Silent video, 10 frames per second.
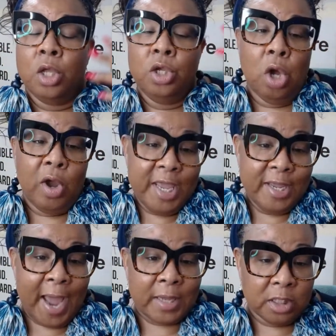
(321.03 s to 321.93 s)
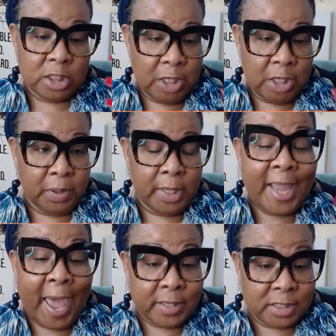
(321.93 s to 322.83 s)
he got a
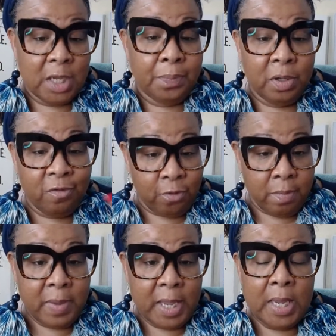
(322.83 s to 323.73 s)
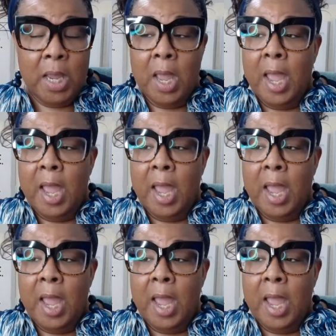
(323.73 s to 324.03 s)
template from me,